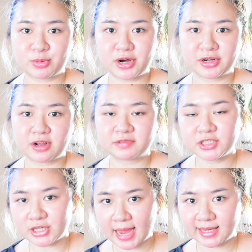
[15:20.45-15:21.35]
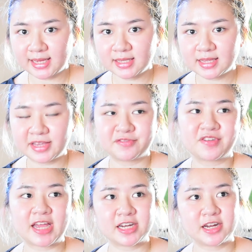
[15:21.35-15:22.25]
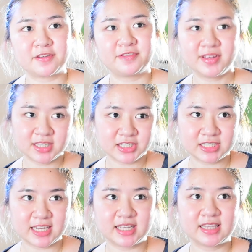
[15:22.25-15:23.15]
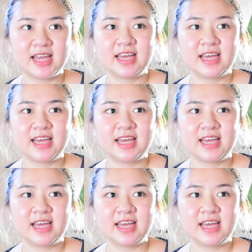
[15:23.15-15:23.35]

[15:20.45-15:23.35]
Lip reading: part of the jacket and finally finished it.